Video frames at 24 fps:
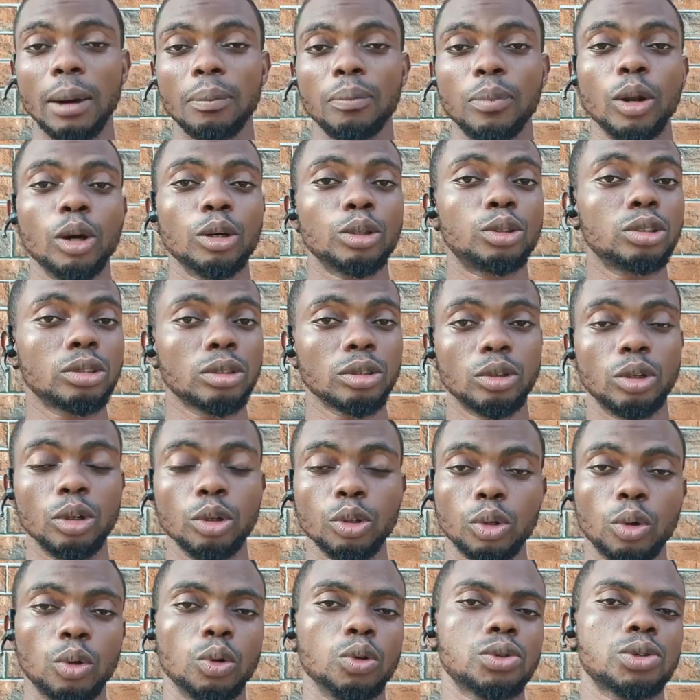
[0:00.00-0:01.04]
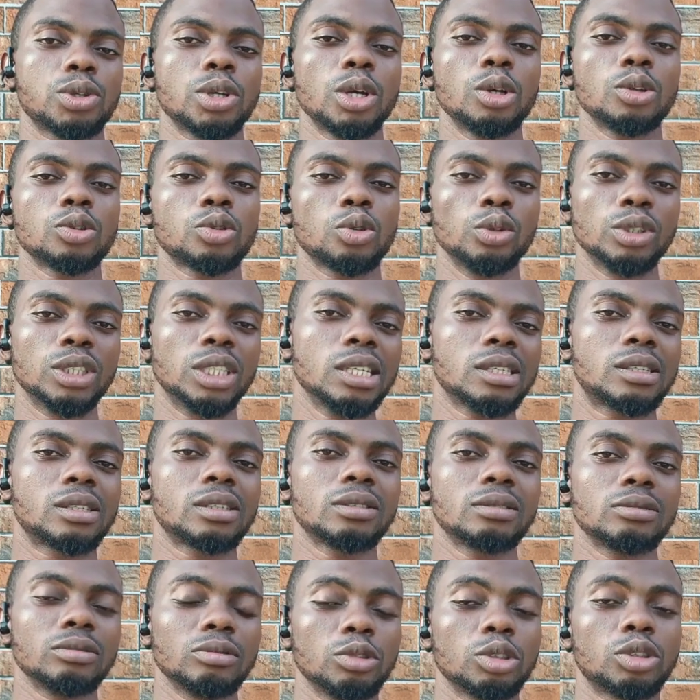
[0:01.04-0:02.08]
blood glucose. So this
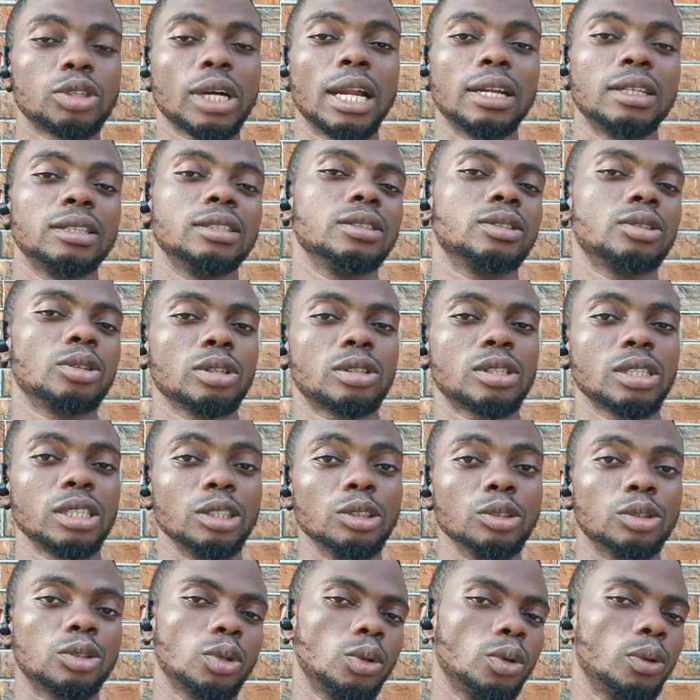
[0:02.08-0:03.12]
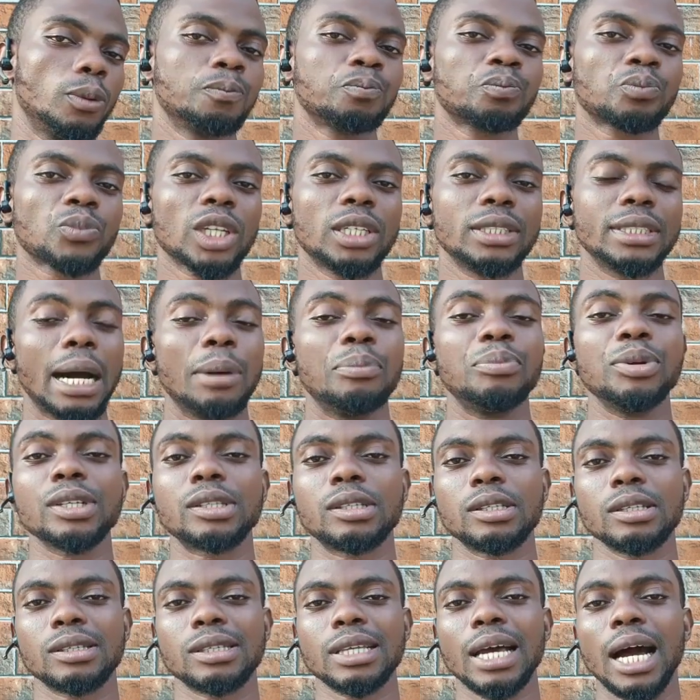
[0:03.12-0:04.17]
usually results into
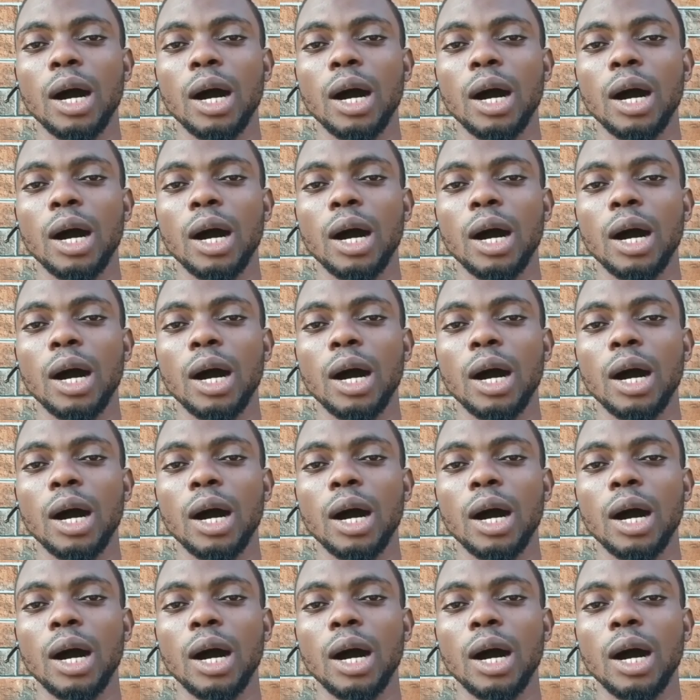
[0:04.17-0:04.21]
diabetes.